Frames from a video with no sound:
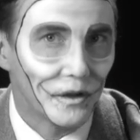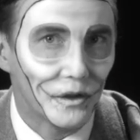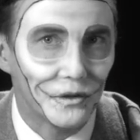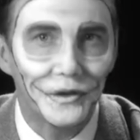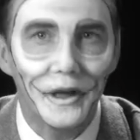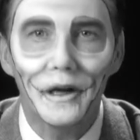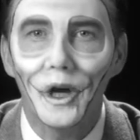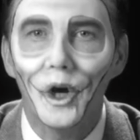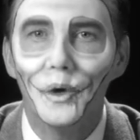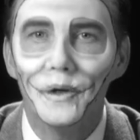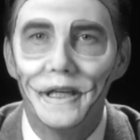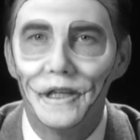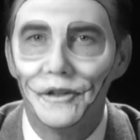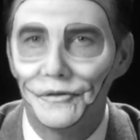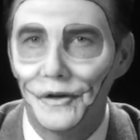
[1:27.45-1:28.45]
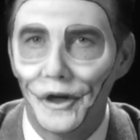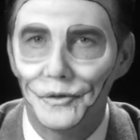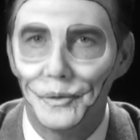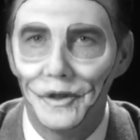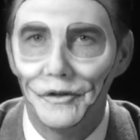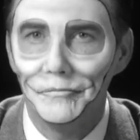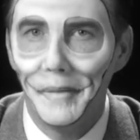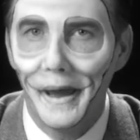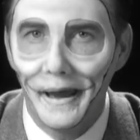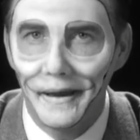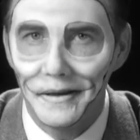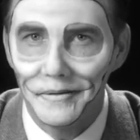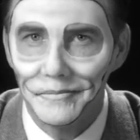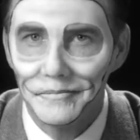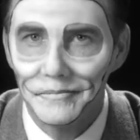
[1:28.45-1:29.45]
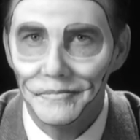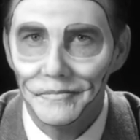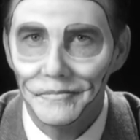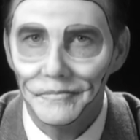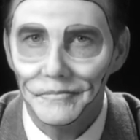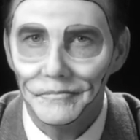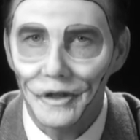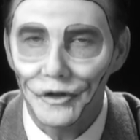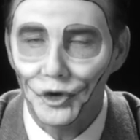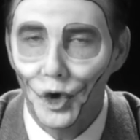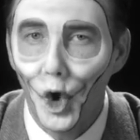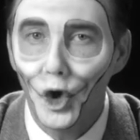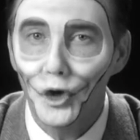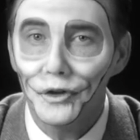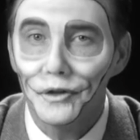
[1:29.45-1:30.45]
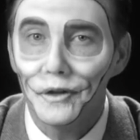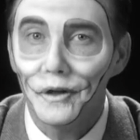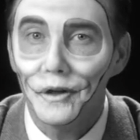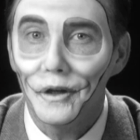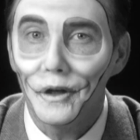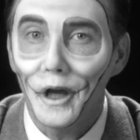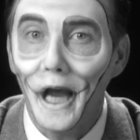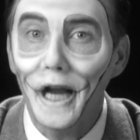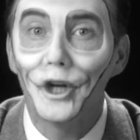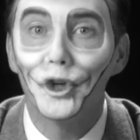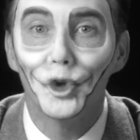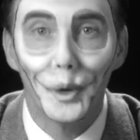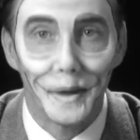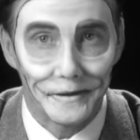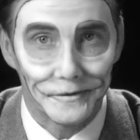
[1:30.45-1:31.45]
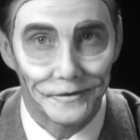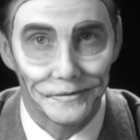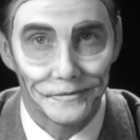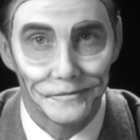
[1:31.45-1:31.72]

to sell only in the first week of May. It's called a gruit.